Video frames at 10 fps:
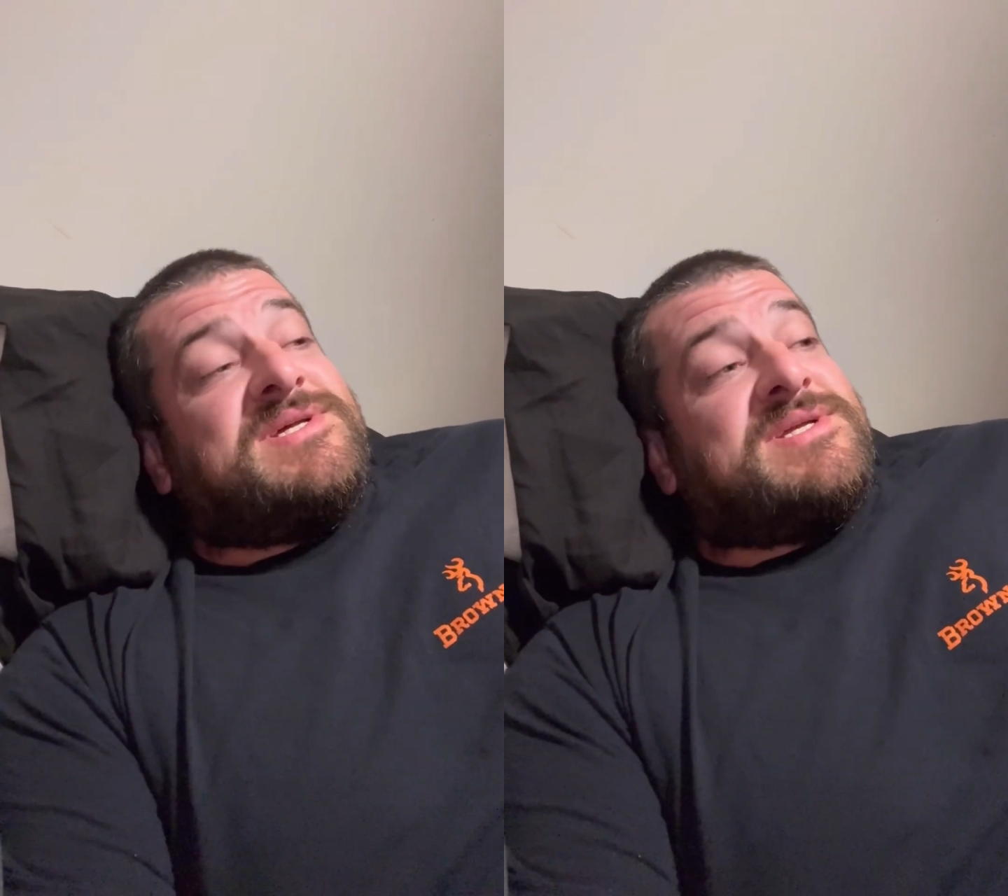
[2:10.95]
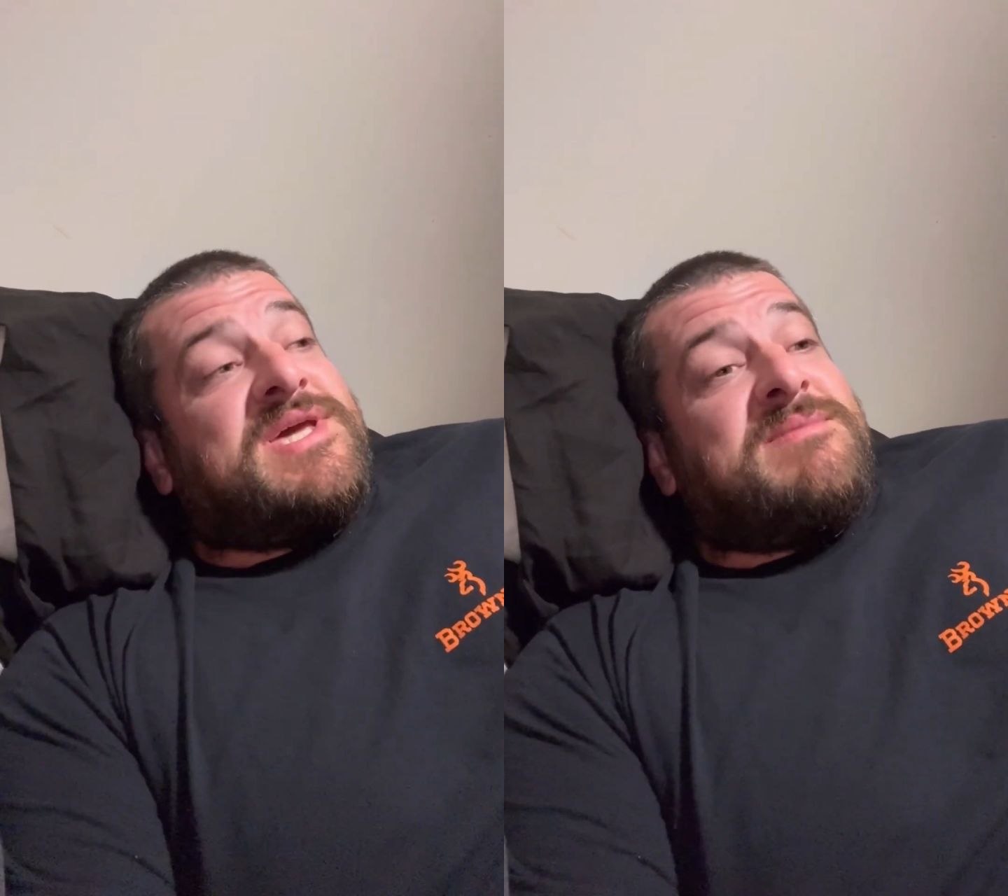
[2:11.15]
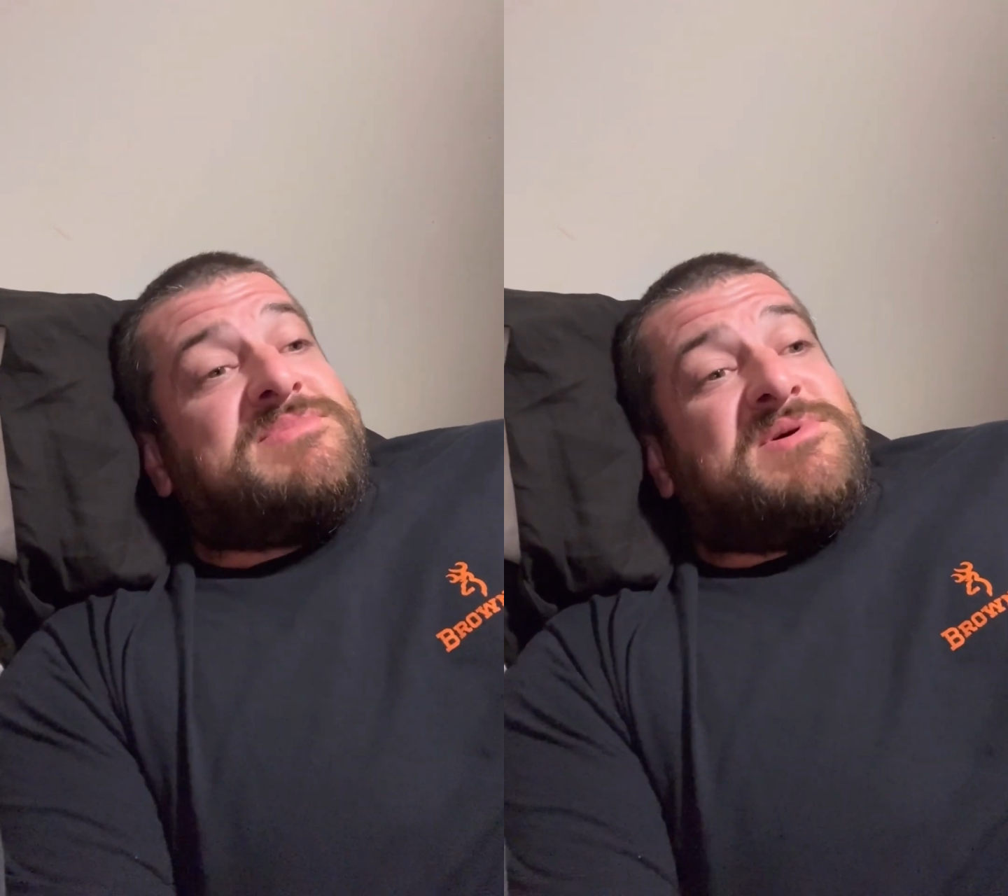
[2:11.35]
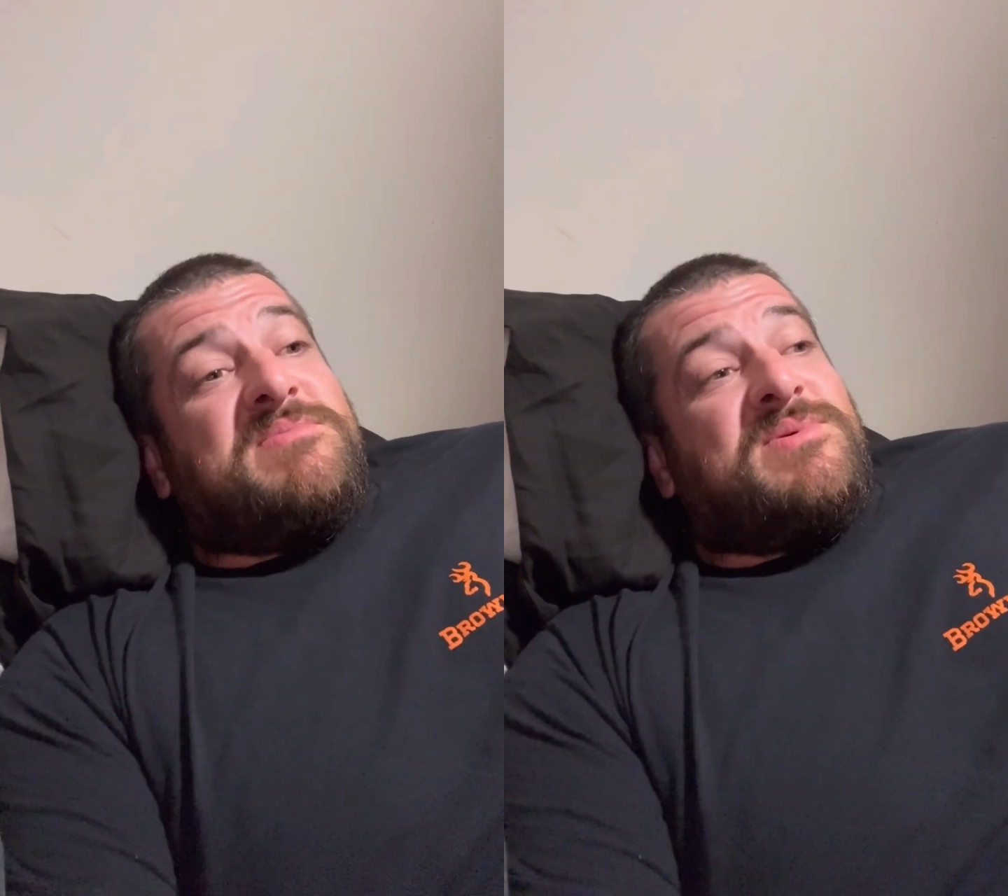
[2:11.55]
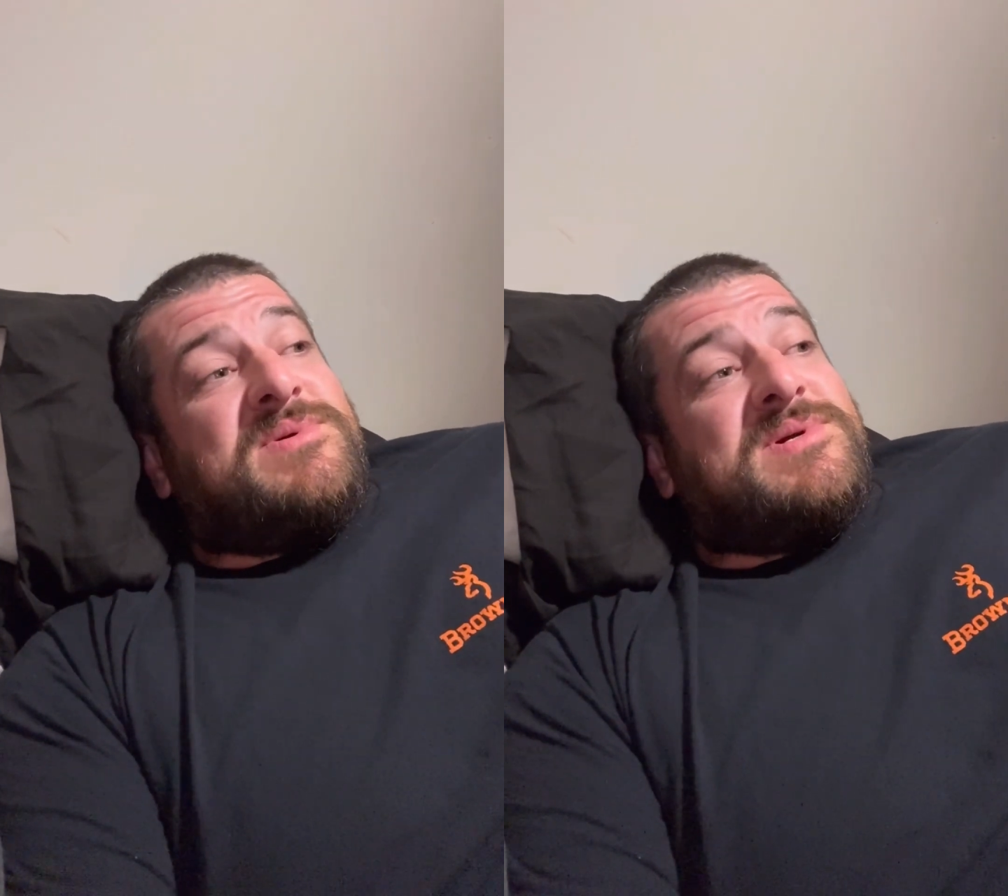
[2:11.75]
it came to a
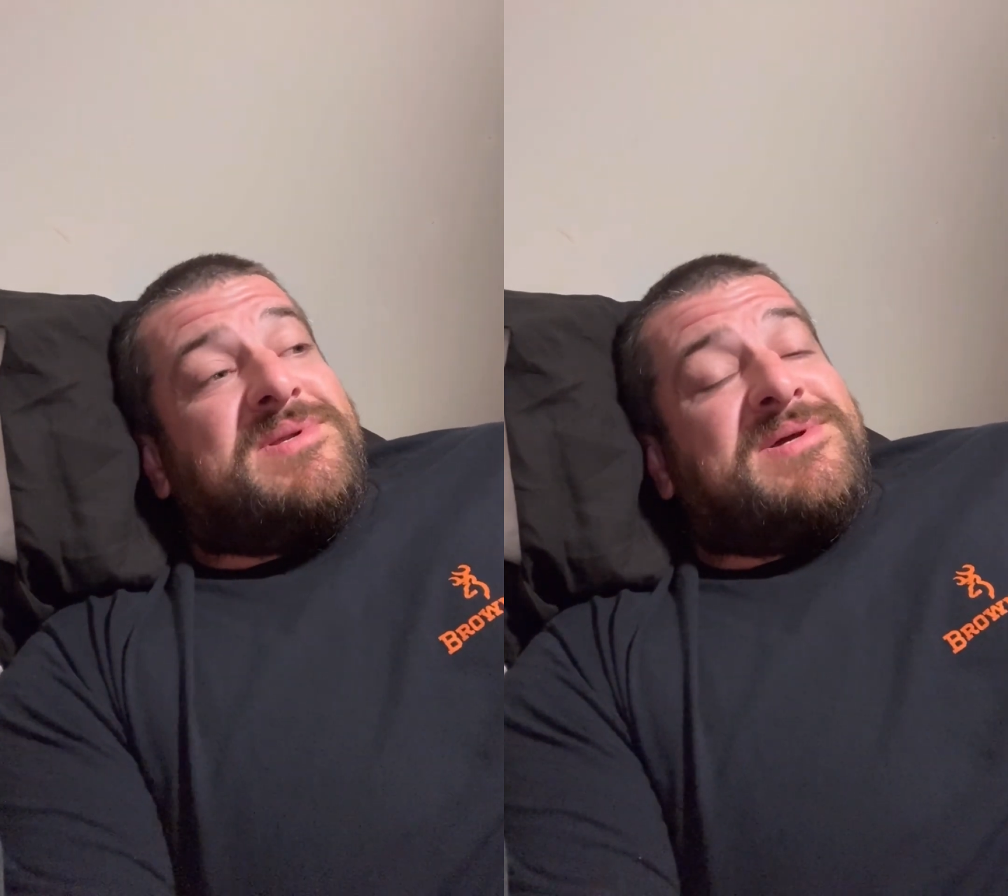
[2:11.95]
point